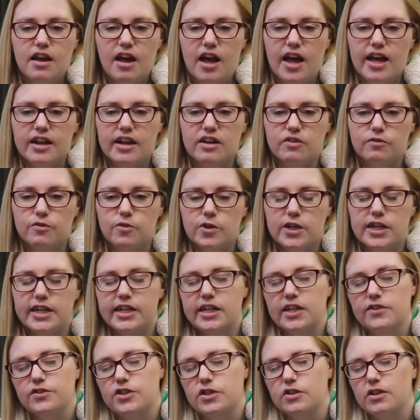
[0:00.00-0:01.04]
and it really
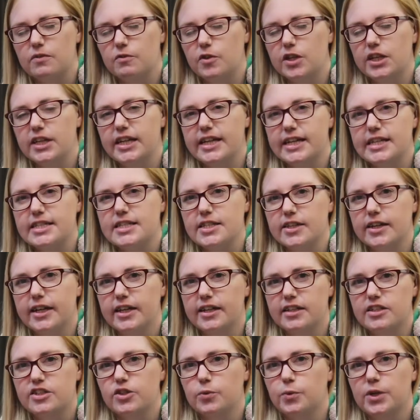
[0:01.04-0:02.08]
gives you a real insight
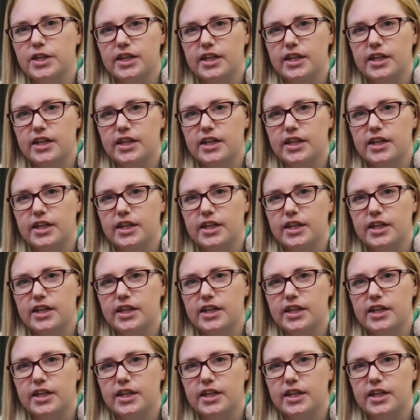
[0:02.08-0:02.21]
into what